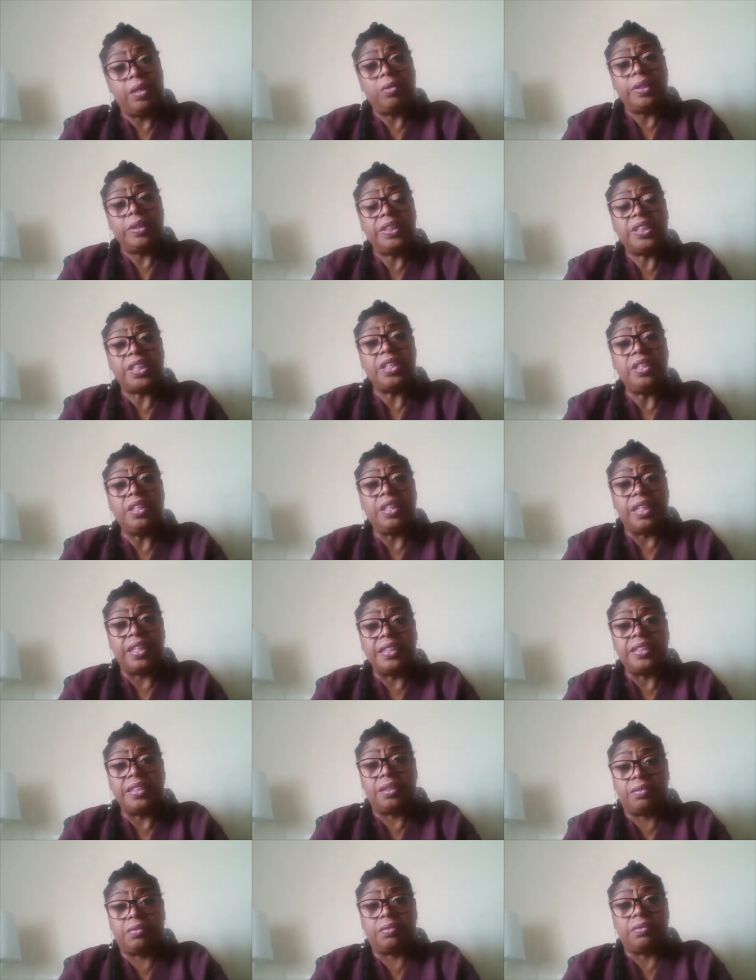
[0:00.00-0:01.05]

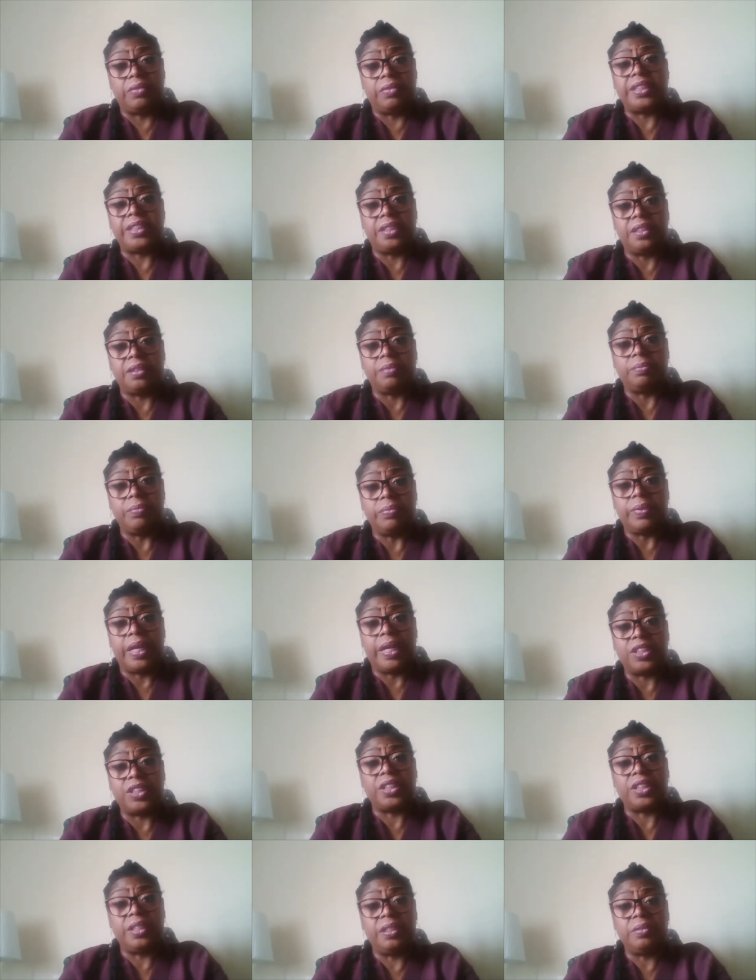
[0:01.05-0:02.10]
internalized racism mm.
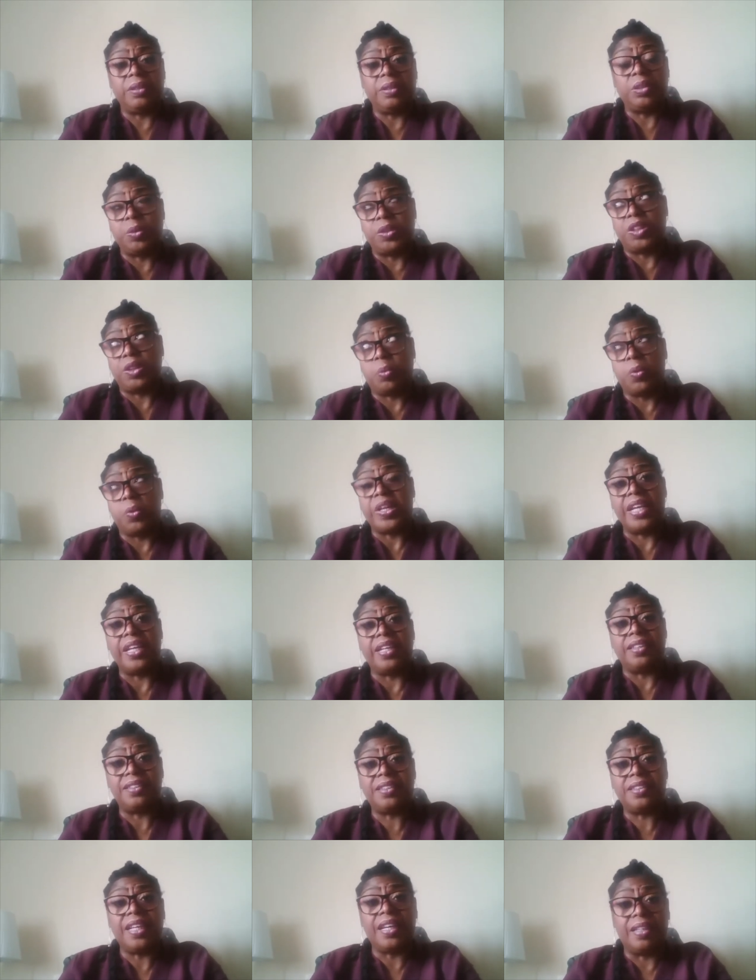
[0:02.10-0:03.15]
actually is, which is what it
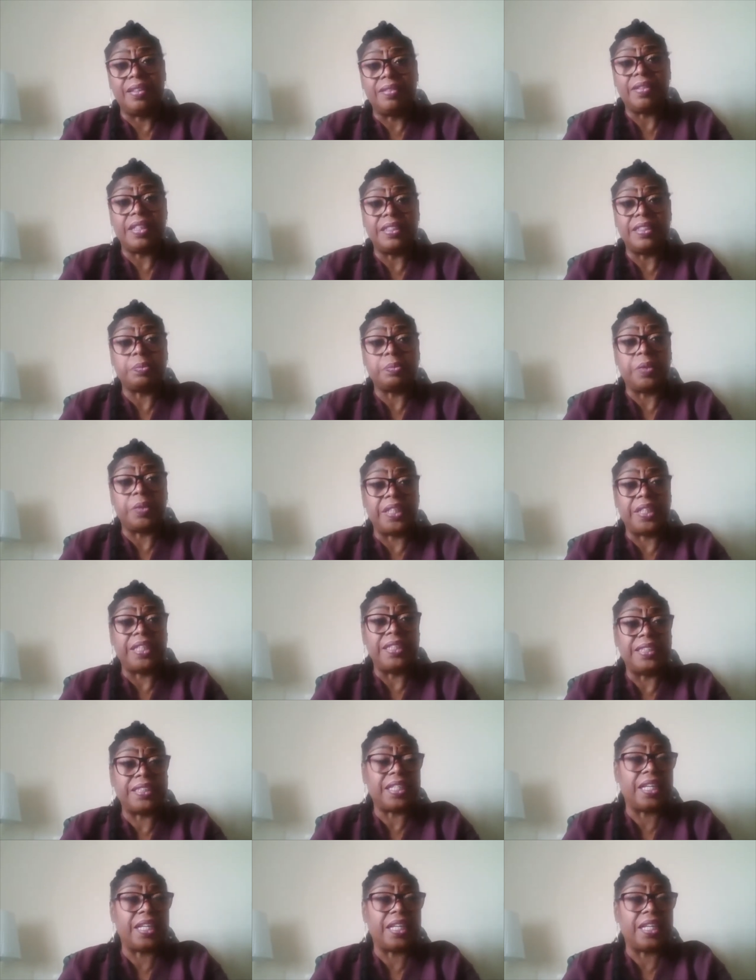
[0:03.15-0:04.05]
is. Yeah, that's what it is.